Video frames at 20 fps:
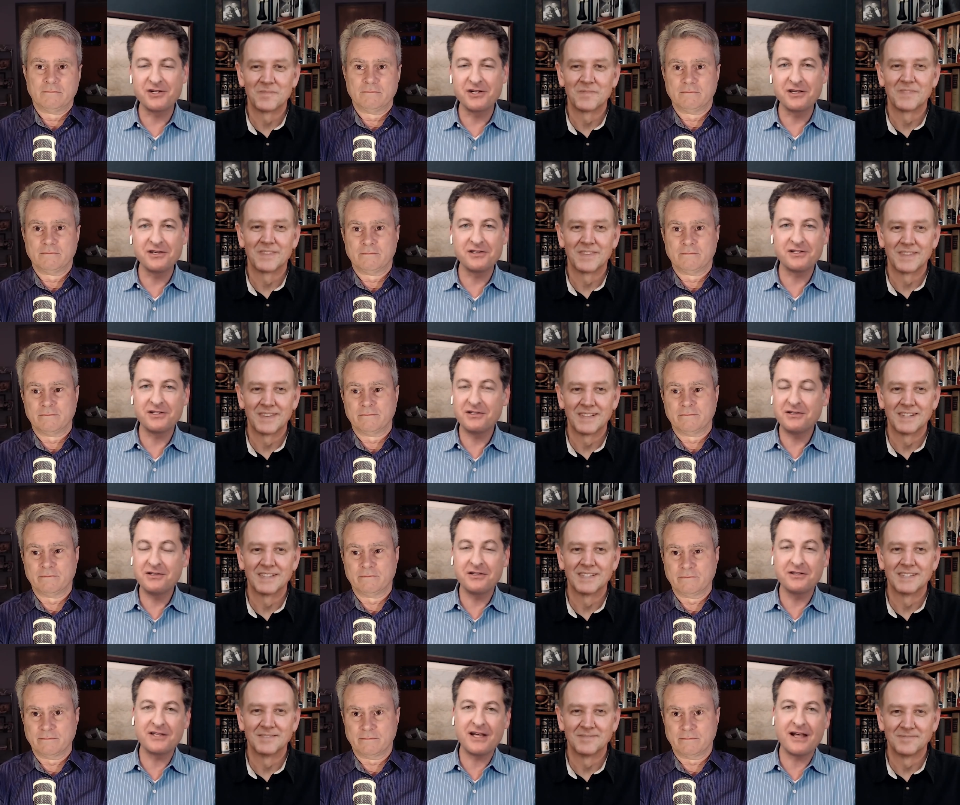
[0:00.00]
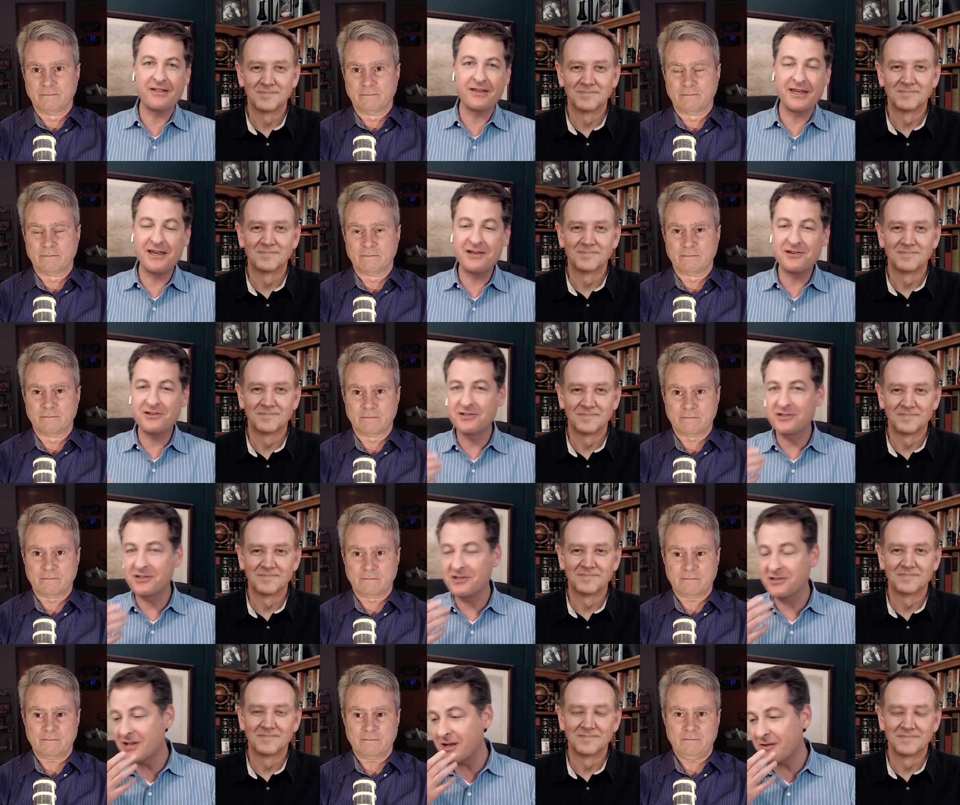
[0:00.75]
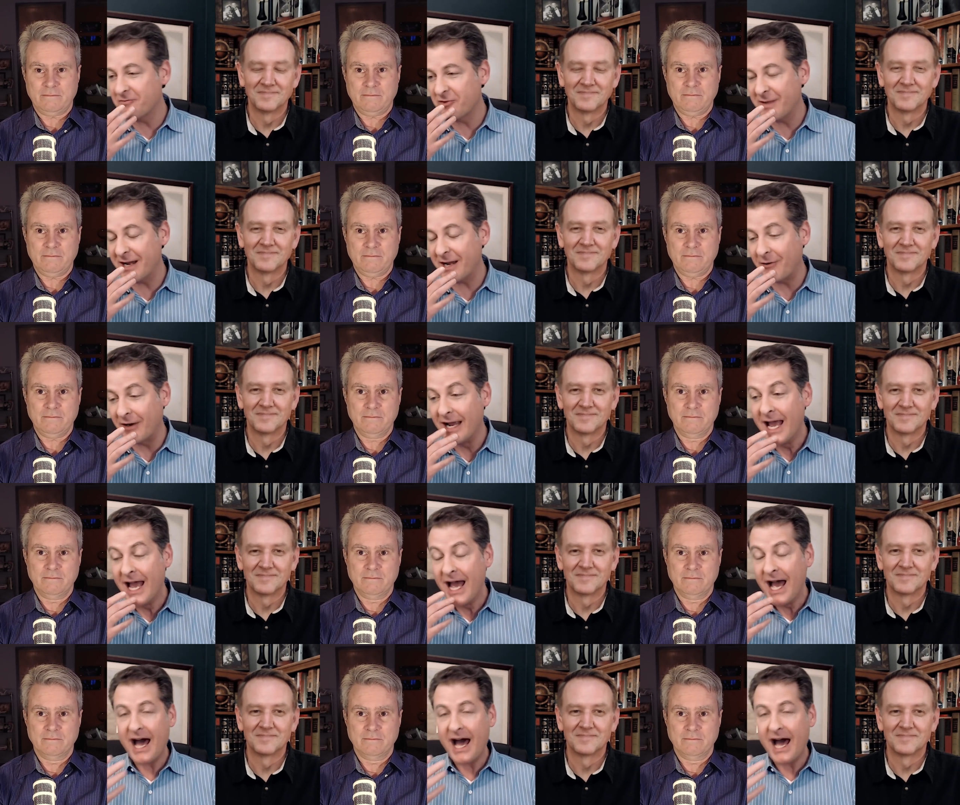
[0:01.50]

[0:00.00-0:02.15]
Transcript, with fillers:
Speaker 1: because these allegations can come from anywhere.